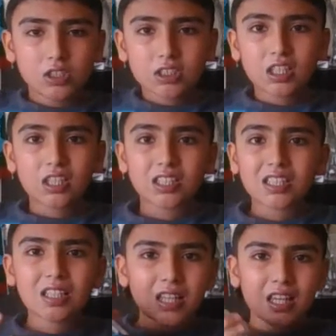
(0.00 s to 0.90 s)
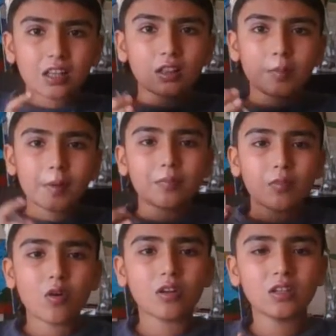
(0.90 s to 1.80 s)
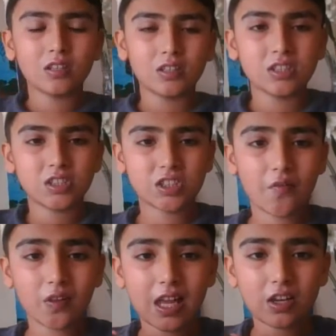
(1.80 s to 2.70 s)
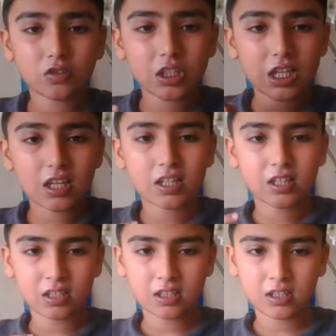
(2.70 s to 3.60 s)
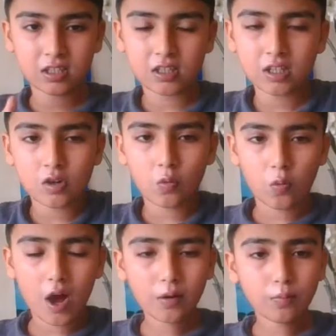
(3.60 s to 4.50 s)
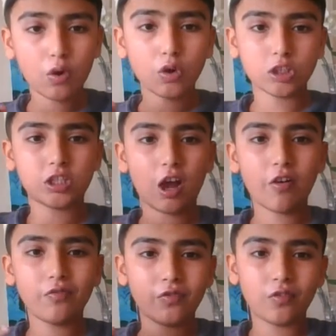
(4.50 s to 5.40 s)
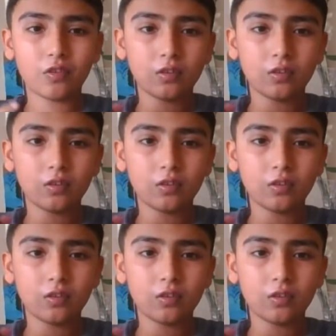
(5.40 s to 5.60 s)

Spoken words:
Just a little bit more. Shuffle energy. One more shuffle.